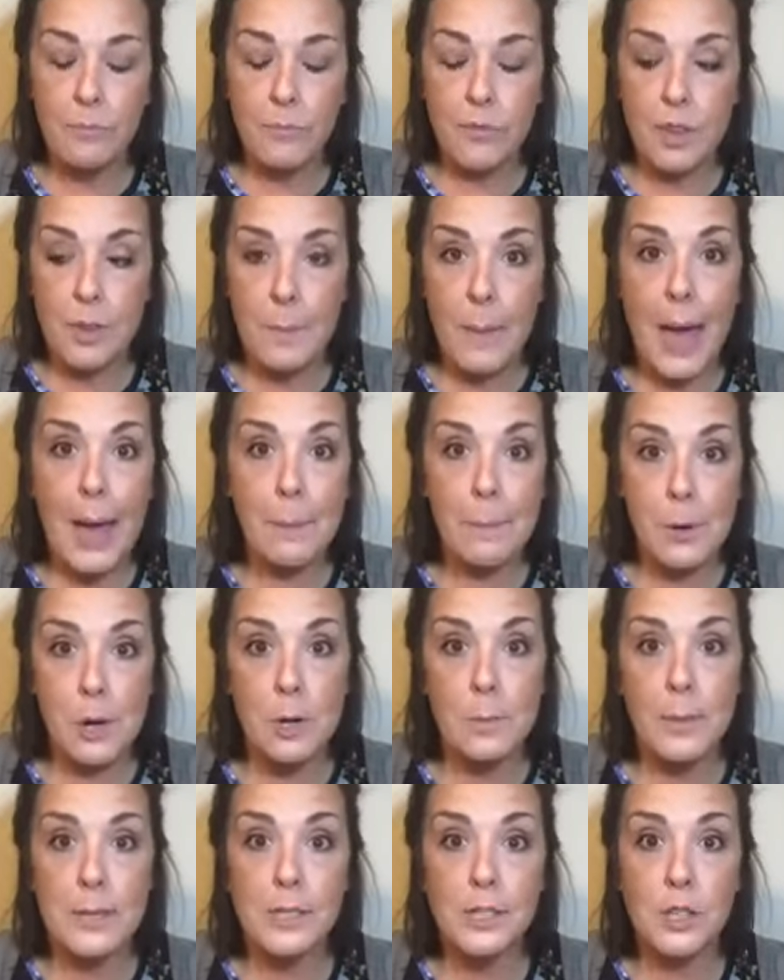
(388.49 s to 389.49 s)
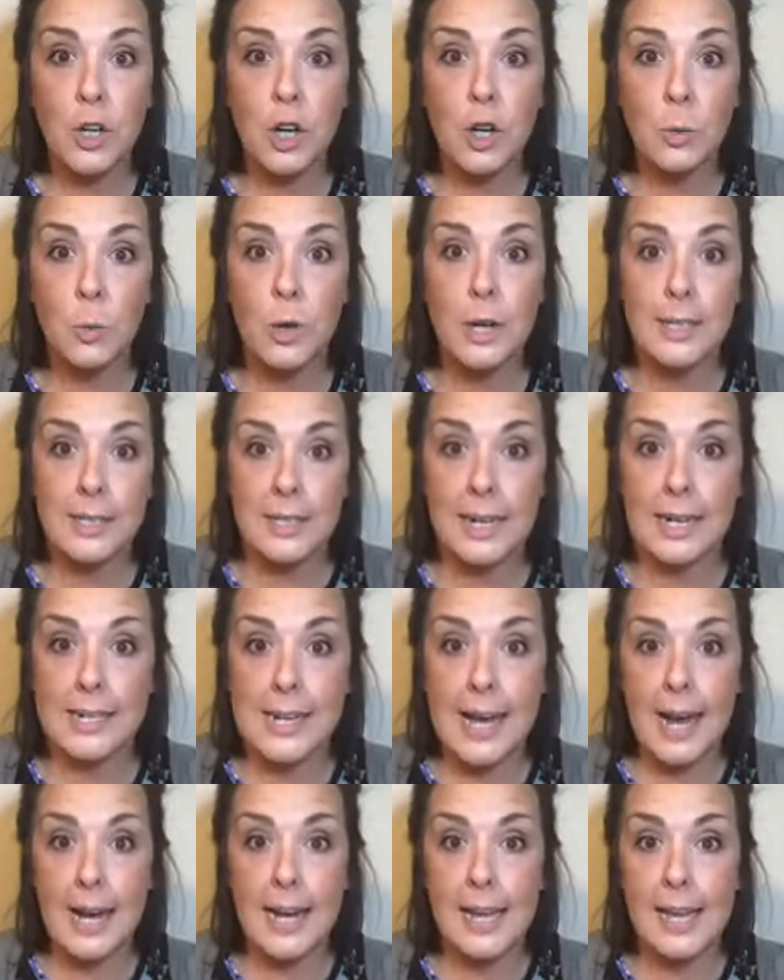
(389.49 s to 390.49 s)
for the back part of my skirt where it's going
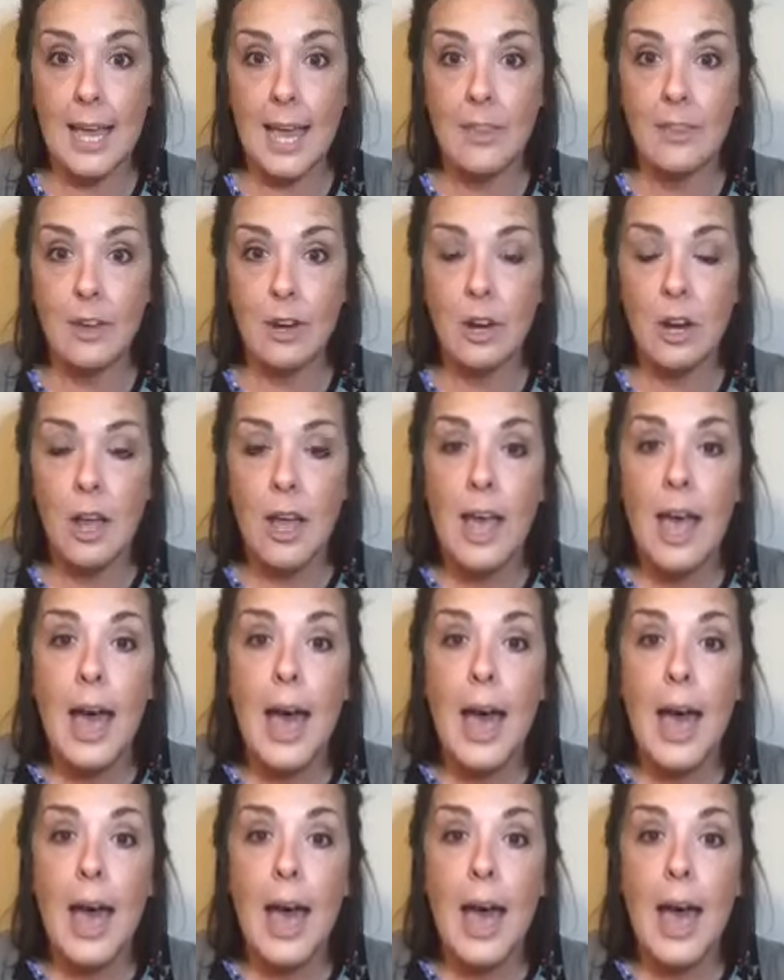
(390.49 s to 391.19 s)
to tie together.